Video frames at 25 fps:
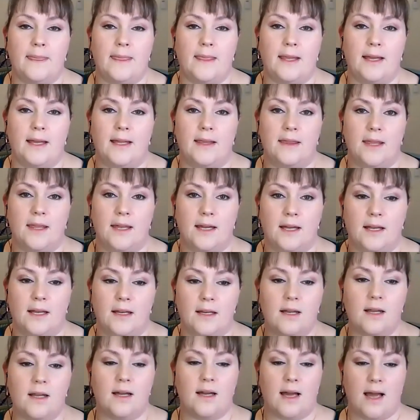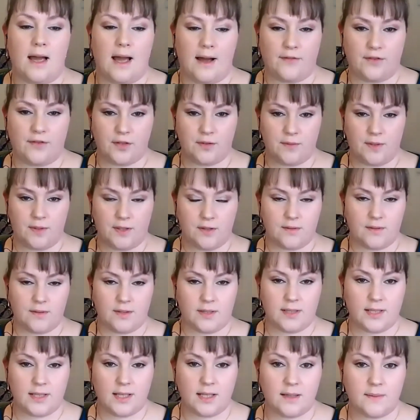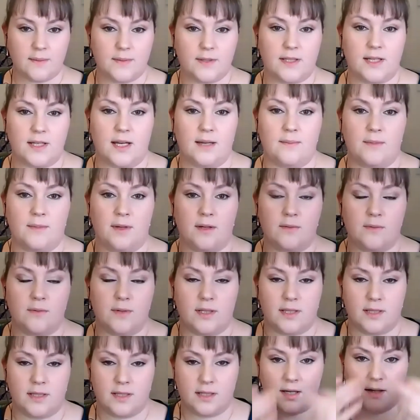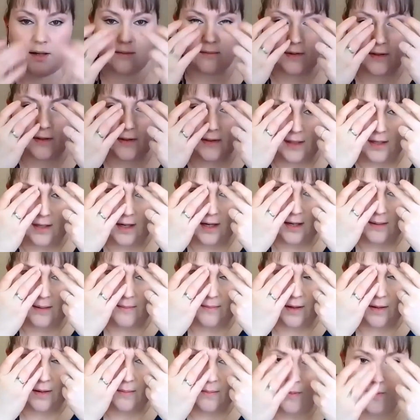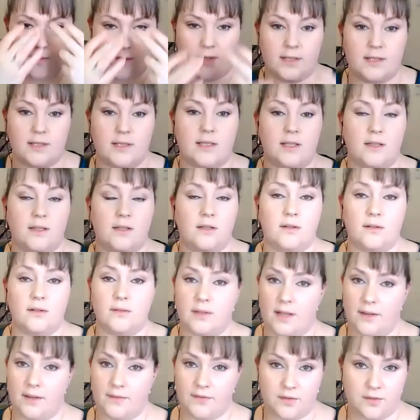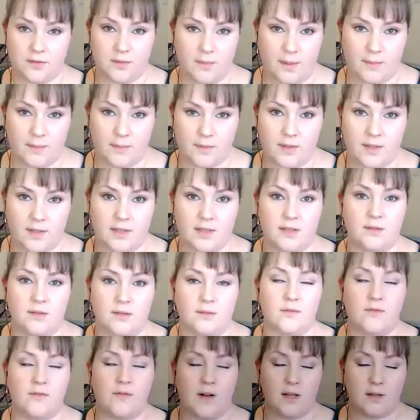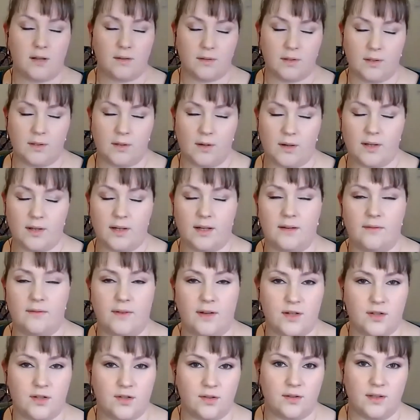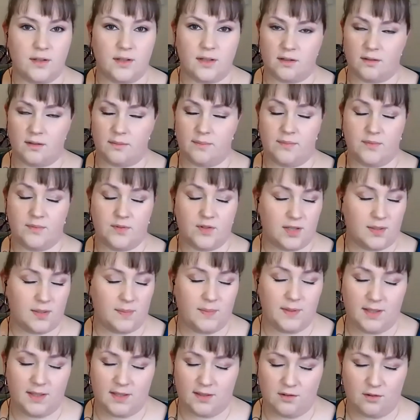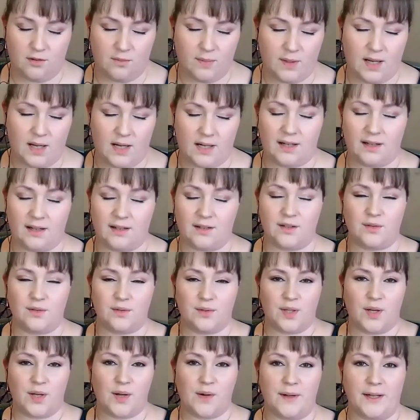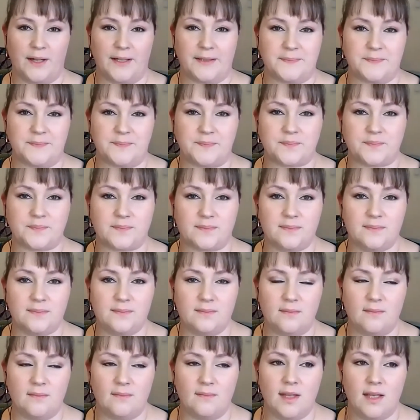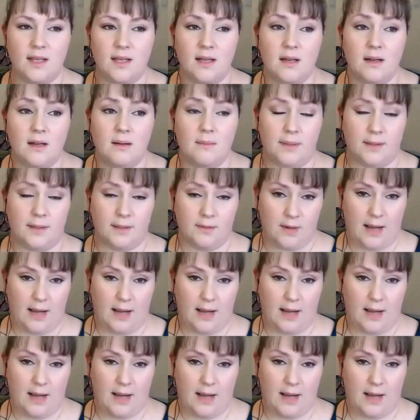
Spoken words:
and then after we do the setup statement, we start with the eyebrow points, and you don't have to remember this, you'll follow along and eventually it'll just be in your body and you'll know it. But